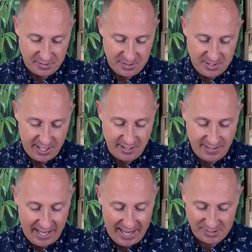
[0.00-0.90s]
say.
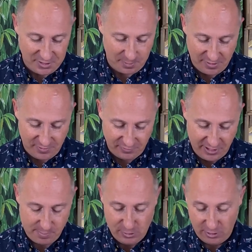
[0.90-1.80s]
That has to be a
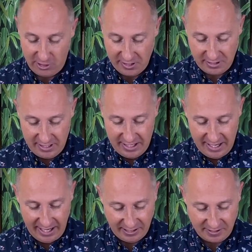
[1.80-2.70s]
15 mil line,
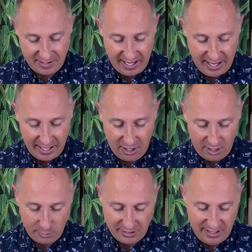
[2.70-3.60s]
and in there, I
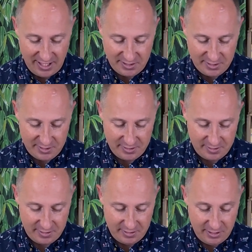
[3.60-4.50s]
would guess,
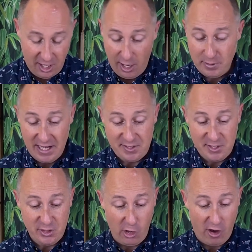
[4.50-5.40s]
oh, unless
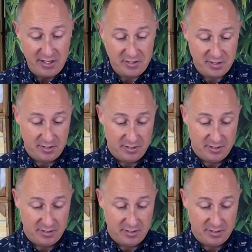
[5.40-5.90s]
it's lined.